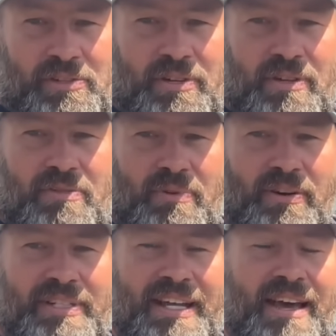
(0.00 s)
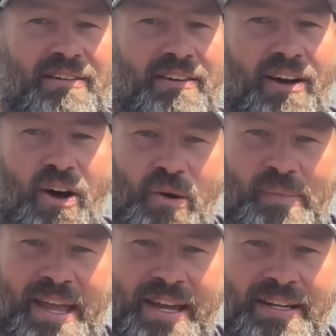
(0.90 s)
You can throw together a
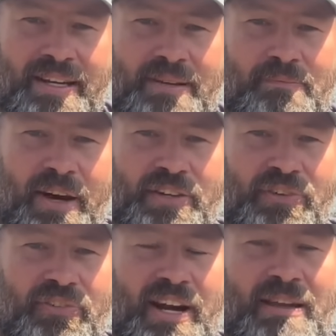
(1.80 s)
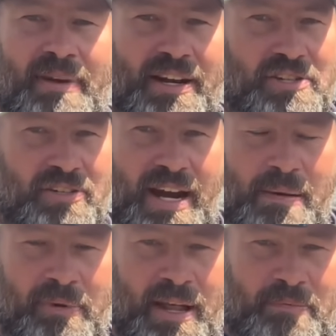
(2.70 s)
homemade bundle frame out of
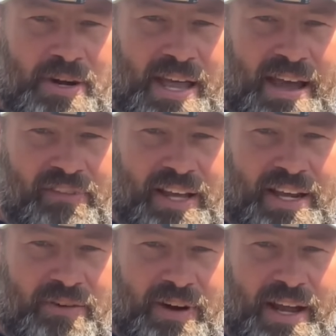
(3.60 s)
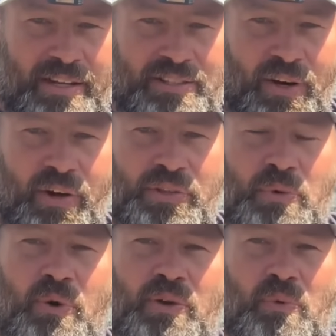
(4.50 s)
scrap lumber you have laying around to hold the
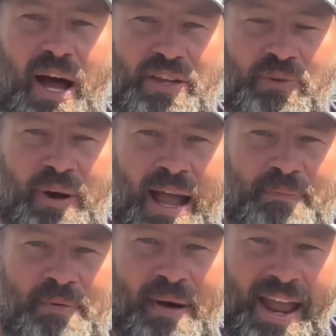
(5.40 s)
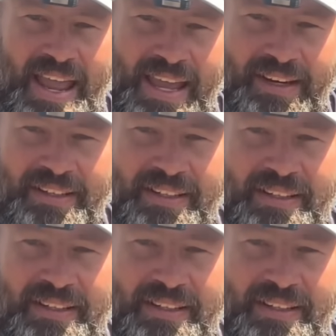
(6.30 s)
wood while you wrap it by hand.